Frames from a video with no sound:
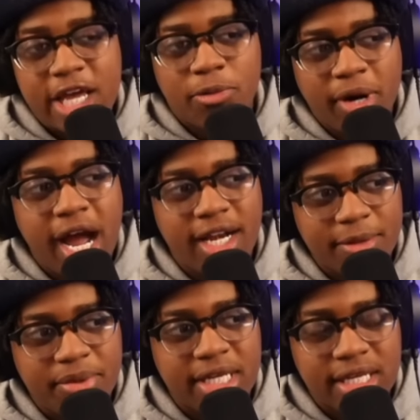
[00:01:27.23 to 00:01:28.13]
It'll probably
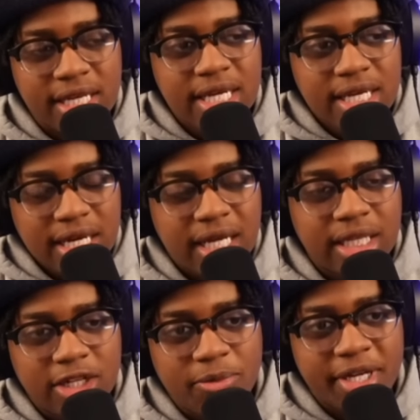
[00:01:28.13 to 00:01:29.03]
be a
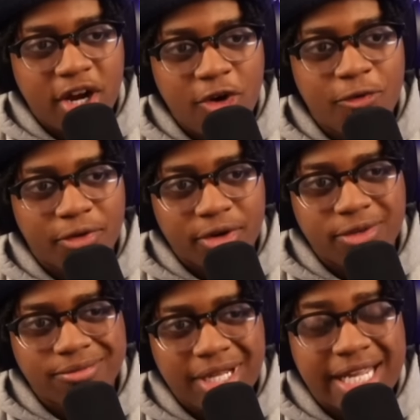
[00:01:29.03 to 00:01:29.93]
little bit
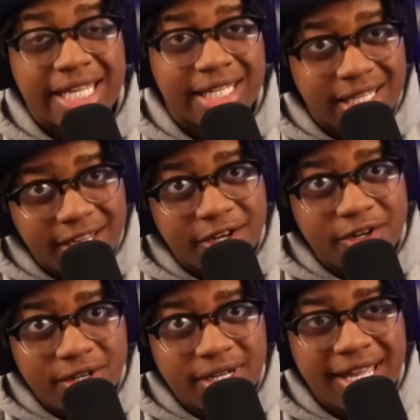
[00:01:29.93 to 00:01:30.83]
over a year,